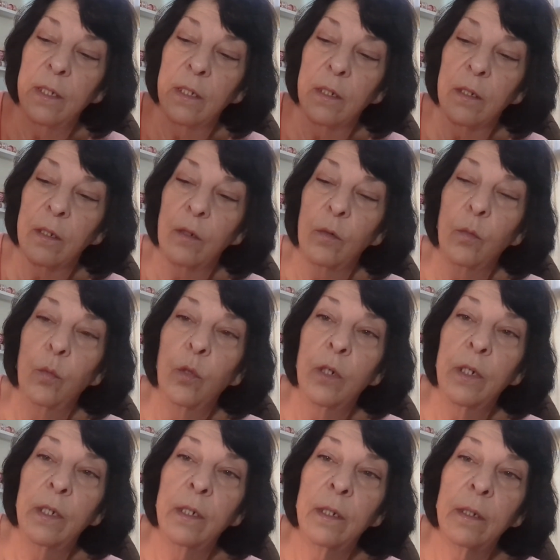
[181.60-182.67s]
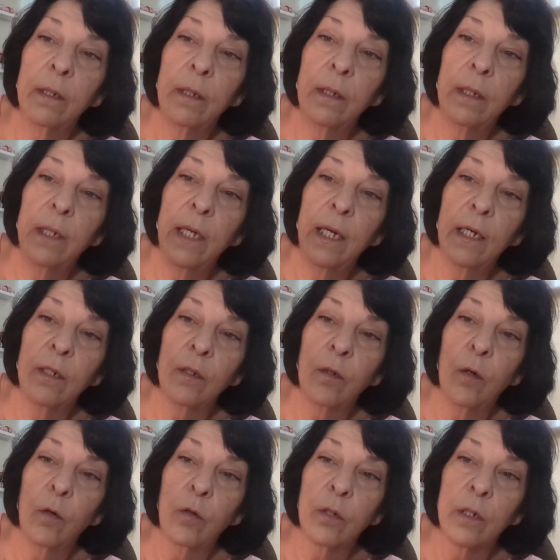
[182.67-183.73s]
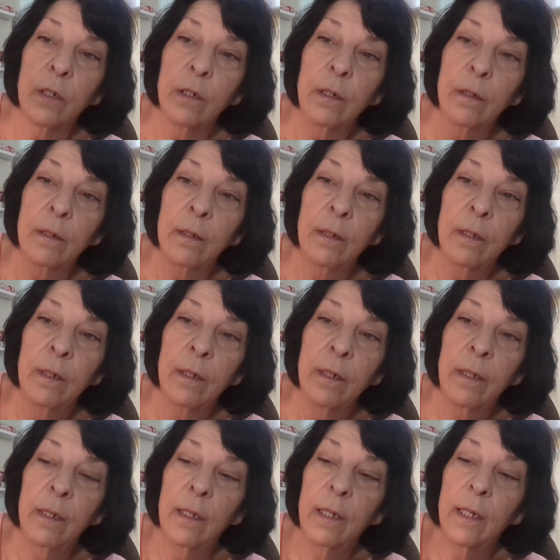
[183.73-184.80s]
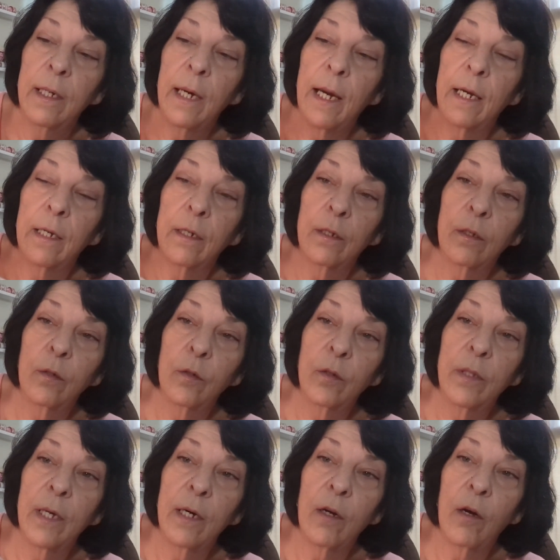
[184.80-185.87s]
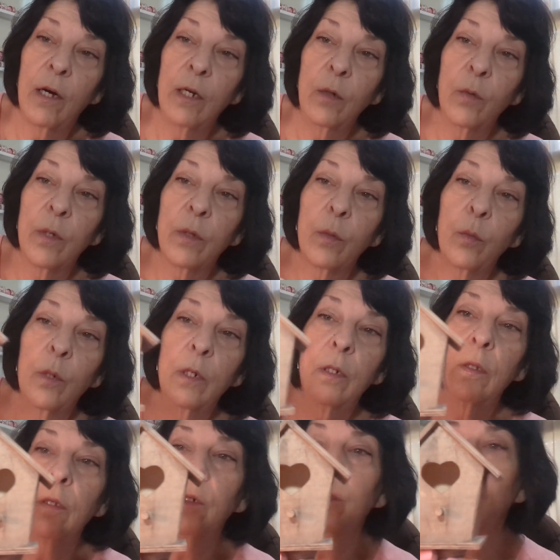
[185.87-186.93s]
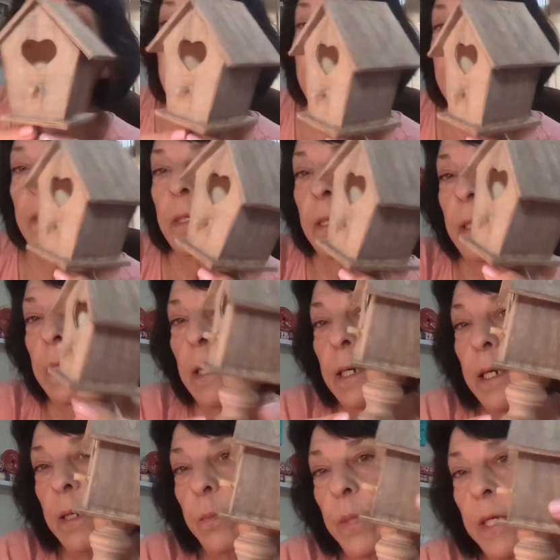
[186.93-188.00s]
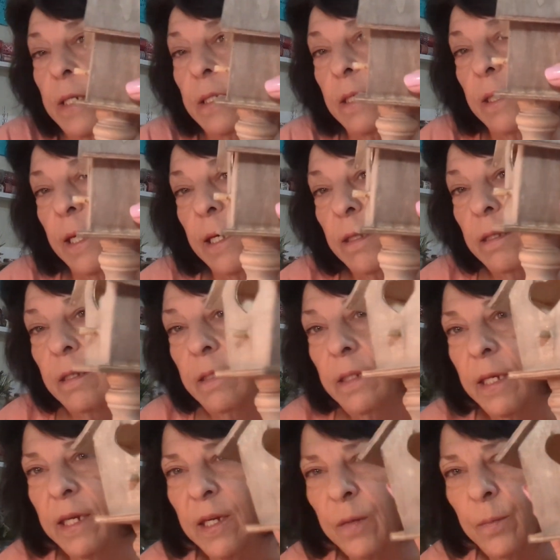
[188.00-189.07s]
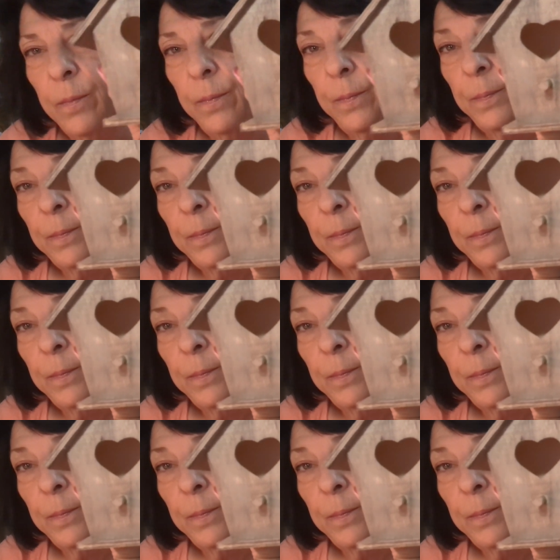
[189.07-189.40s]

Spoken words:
this little wooden candle holder. I glued that on with wood glue and I painted that the same.